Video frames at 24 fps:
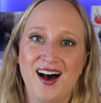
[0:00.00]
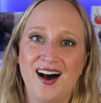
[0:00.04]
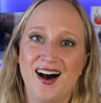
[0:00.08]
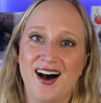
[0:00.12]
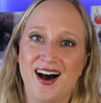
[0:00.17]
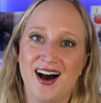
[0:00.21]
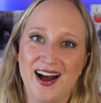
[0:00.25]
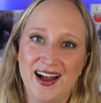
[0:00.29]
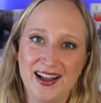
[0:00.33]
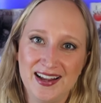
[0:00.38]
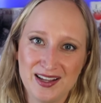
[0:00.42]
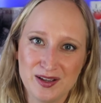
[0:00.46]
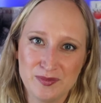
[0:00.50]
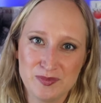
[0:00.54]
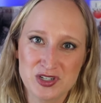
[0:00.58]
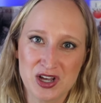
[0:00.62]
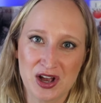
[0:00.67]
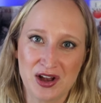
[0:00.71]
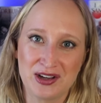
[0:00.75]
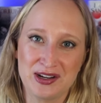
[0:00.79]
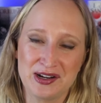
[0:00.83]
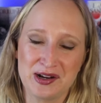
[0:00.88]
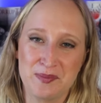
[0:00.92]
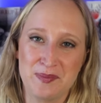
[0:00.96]
I am
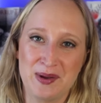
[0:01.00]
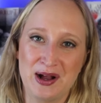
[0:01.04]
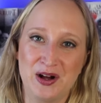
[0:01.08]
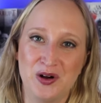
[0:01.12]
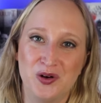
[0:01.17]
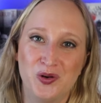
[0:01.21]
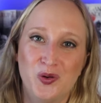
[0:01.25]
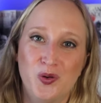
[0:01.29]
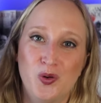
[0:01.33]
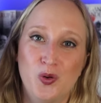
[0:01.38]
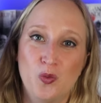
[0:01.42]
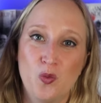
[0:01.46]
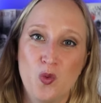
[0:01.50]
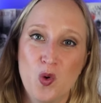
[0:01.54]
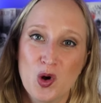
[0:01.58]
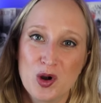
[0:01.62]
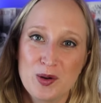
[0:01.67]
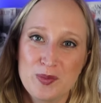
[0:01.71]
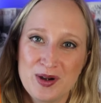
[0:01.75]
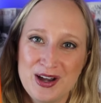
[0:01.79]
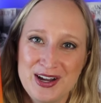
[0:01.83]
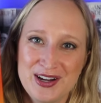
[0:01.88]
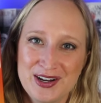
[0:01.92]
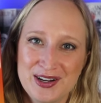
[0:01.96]
talking about
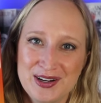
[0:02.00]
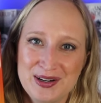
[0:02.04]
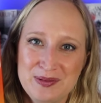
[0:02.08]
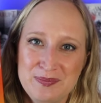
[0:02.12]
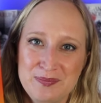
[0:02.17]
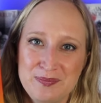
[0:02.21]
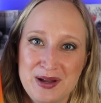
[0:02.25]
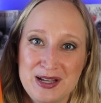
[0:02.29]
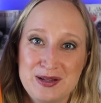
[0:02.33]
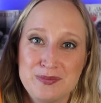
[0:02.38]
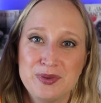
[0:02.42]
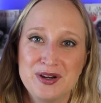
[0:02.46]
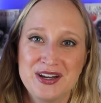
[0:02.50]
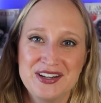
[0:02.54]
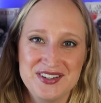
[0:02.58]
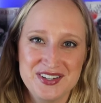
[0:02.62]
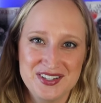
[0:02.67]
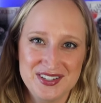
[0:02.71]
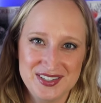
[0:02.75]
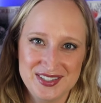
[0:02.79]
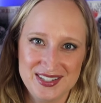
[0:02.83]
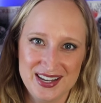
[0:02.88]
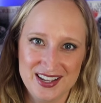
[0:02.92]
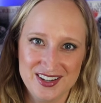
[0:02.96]
Warbreaker by
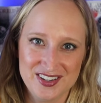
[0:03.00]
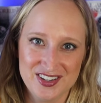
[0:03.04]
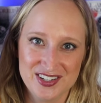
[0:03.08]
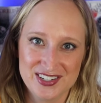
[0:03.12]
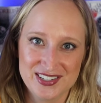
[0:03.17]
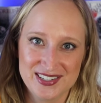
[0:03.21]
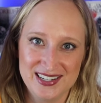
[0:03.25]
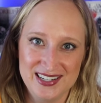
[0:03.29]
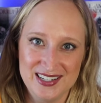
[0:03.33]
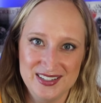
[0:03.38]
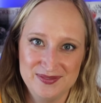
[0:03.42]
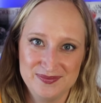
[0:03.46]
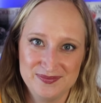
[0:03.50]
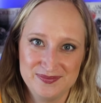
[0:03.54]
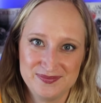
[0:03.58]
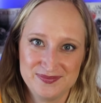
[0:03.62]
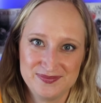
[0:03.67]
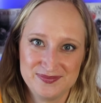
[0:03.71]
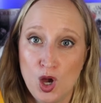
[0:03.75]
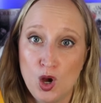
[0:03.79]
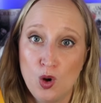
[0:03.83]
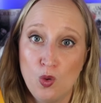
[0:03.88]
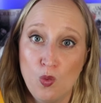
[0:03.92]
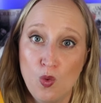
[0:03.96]
Brandon Sanderson.
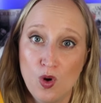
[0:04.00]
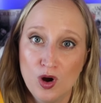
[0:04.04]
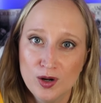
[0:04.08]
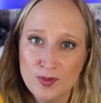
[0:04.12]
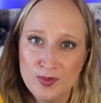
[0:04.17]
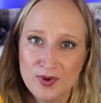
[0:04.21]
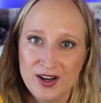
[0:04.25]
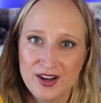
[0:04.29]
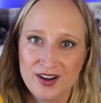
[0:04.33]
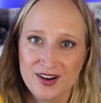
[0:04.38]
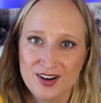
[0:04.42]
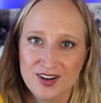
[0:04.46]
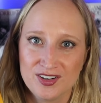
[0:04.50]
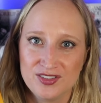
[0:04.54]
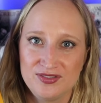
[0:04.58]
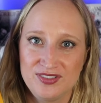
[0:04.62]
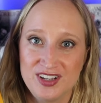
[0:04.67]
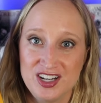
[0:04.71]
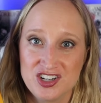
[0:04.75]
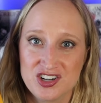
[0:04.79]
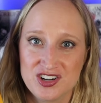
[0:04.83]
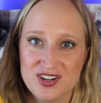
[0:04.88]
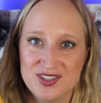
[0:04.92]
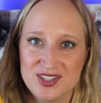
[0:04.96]
Warbreaker
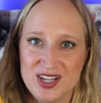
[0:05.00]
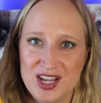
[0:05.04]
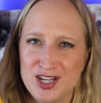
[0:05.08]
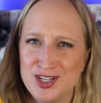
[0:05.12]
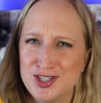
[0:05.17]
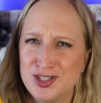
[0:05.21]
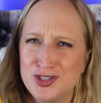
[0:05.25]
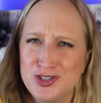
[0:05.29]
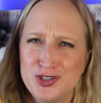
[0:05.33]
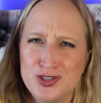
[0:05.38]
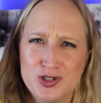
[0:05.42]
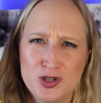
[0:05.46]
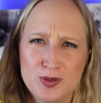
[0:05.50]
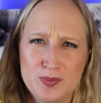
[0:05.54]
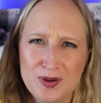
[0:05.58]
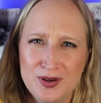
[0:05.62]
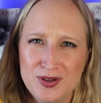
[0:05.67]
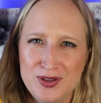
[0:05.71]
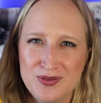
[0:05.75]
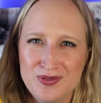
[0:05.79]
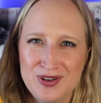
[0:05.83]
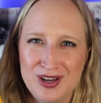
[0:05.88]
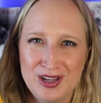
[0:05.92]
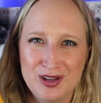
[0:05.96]
features a super
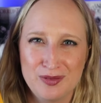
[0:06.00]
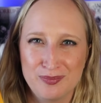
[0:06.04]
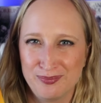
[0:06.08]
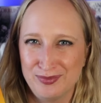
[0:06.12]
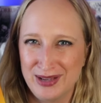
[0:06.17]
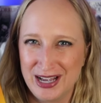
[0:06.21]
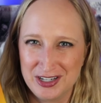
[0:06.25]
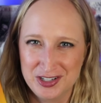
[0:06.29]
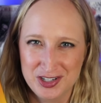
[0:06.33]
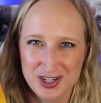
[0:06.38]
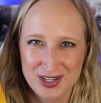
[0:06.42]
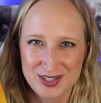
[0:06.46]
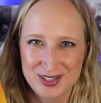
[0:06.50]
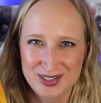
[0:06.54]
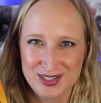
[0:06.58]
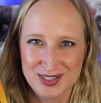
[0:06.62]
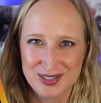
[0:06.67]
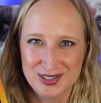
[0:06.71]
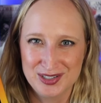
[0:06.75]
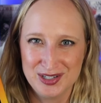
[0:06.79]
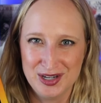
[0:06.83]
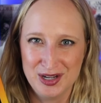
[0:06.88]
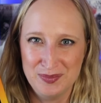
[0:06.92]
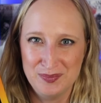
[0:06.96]
unique magic
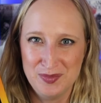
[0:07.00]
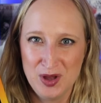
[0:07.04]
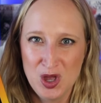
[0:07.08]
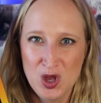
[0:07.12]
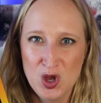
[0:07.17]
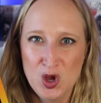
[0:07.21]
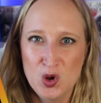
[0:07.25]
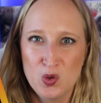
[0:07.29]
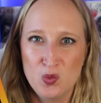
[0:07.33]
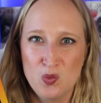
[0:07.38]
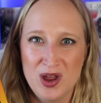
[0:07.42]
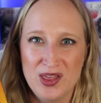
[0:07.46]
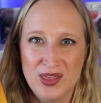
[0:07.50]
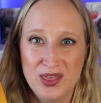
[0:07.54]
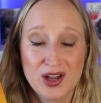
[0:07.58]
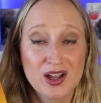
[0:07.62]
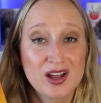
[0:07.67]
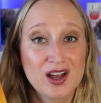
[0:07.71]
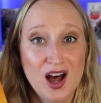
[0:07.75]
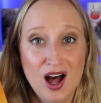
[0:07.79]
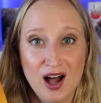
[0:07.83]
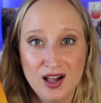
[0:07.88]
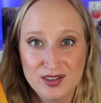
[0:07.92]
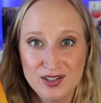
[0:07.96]
system with
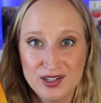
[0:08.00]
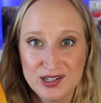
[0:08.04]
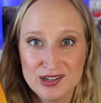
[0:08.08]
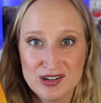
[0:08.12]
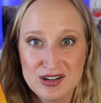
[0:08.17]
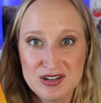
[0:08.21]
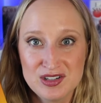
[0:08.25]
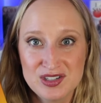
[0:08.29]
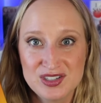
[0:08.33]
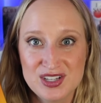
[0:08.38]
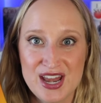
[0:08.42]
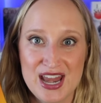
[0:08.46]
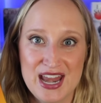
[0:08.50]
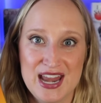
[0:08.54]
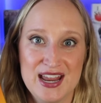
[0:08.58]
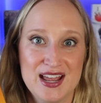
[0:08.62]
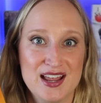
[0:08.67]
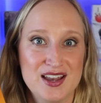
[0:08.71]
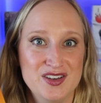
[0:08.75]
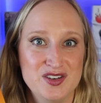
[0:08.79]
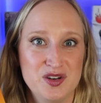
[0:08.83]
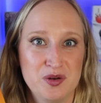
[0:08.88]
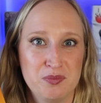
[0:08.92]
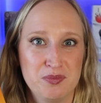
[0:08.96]
colors
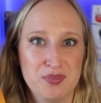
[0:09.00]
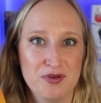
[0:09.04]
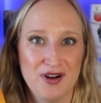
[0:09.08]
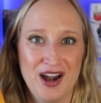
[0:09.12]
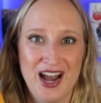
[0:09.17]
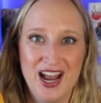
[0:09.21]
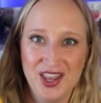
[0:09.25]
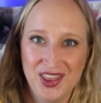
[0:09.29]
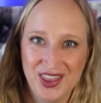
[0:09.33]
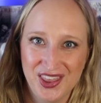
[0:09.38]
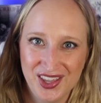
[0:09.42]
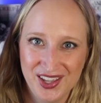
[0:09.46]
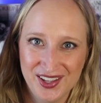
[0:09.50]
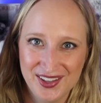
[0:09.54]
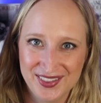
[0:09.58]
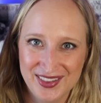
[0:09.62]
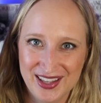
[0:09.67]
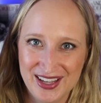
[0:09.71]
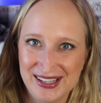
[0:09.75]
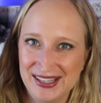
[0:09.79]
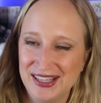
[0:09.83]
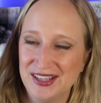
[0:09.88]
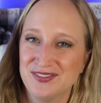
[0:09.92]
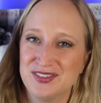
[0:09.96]
and breath
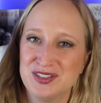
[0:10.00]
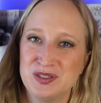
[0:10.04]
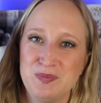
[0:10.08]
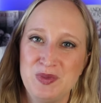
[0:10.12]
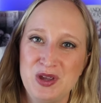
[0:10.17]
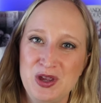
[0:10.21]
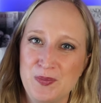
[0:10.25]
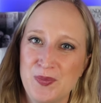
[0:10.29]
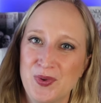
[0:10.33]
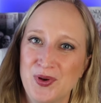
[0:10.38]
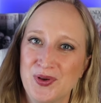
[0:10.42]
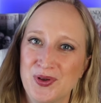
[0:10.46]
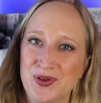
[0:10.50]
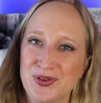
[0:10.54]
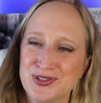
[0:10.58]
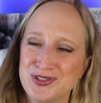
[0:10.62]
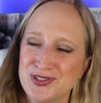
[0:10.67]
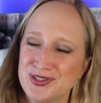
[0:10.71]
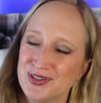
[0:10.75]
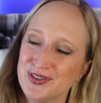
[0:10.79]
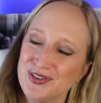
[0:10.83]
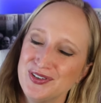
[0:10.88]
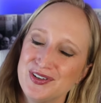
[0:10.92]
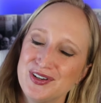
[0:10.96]
that gives people
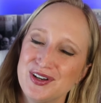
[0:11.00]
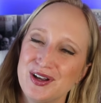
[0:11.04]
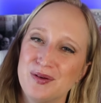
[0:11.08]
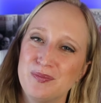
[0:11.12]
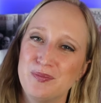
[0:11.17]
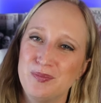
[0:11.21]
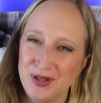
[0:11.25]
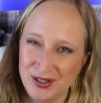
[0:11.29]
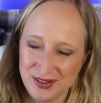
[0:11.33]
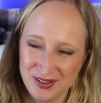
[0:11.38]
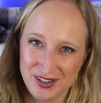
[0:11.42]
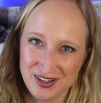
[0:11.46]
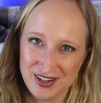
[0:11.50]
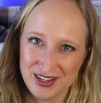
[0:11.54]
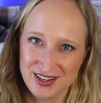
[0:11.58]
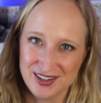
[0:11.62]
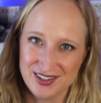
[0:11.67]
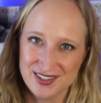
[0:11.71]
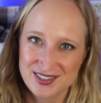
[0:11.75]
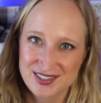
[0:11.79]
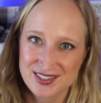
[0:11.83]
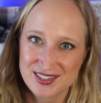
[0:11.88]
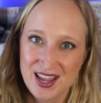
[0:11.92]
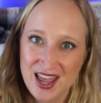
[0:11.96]
certain
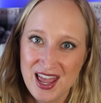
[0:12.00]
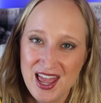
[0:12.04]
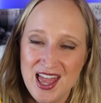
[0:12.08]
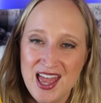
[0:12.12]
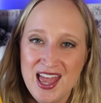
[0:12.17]
abilities.